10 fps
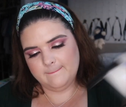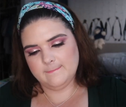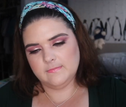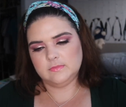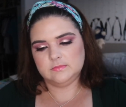
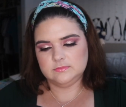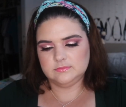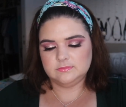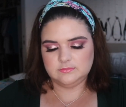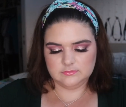
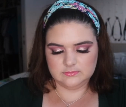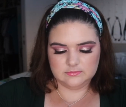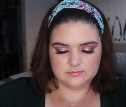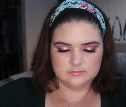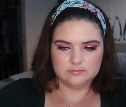
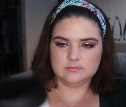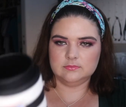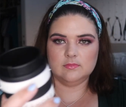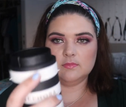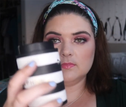(silence)